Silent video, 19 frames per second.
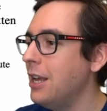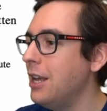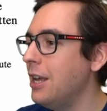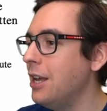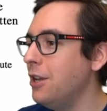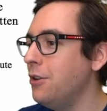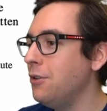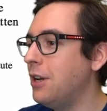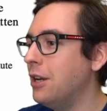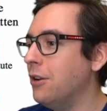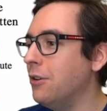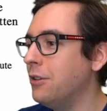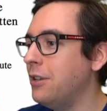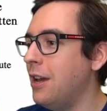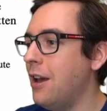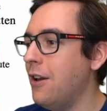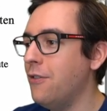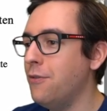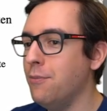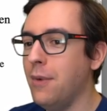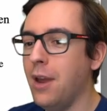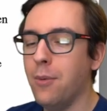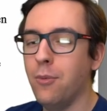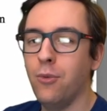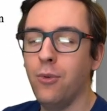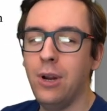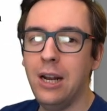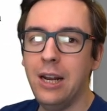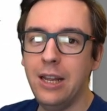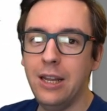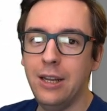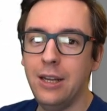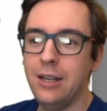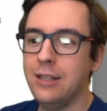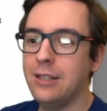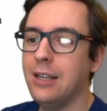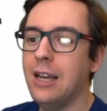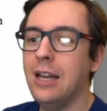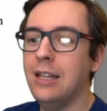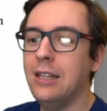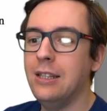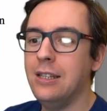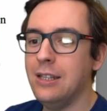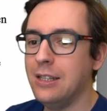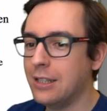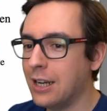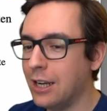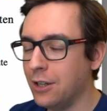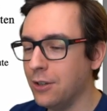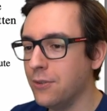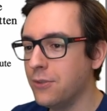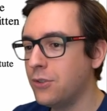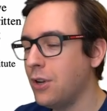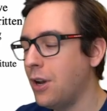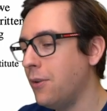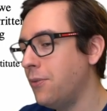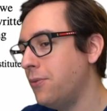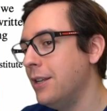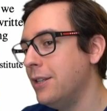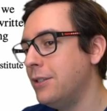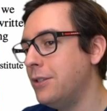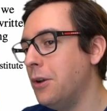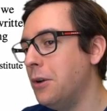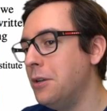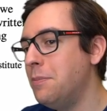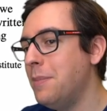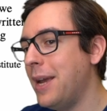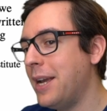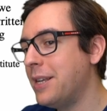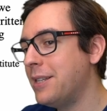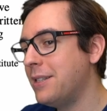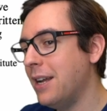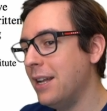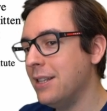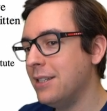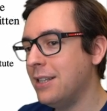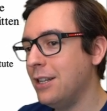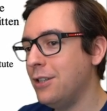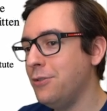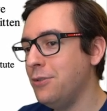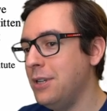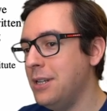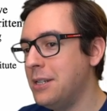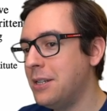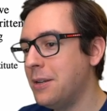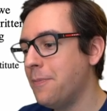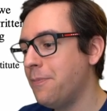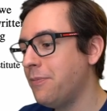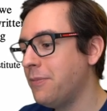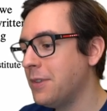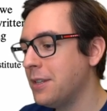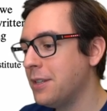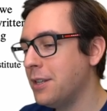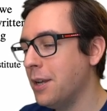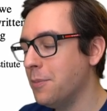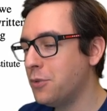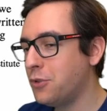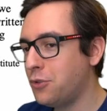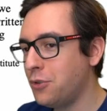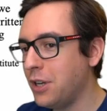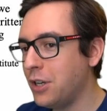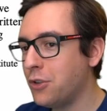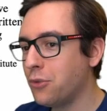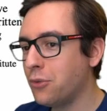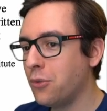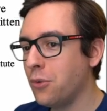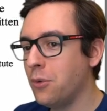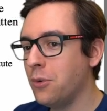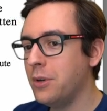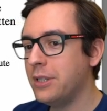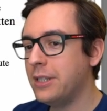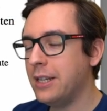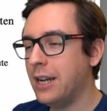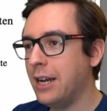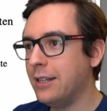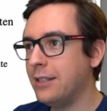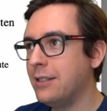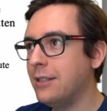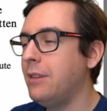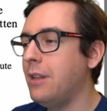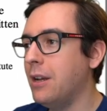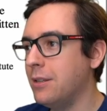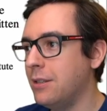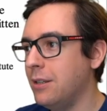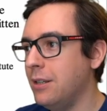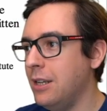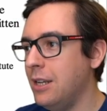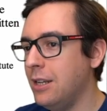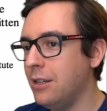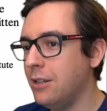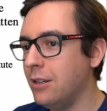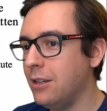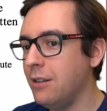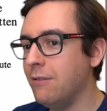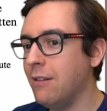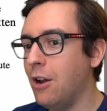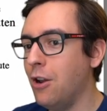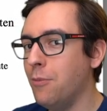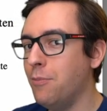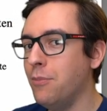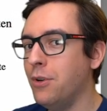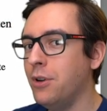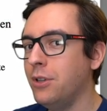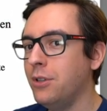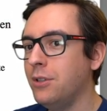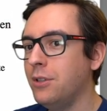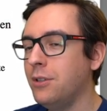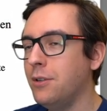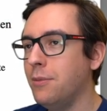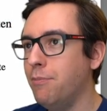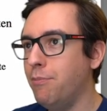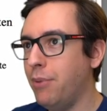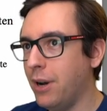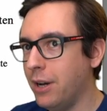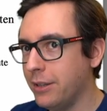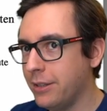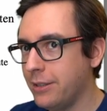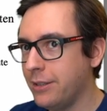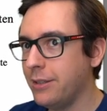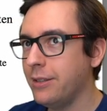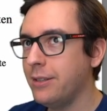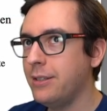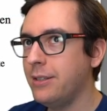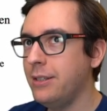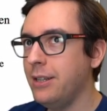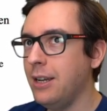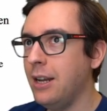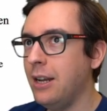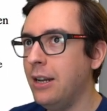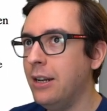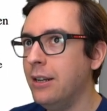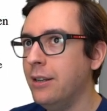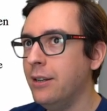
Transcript: You cannot have memory leaks and this kind of stuff. So it makes sense that you need some strict rules that doesn't hinder development, but still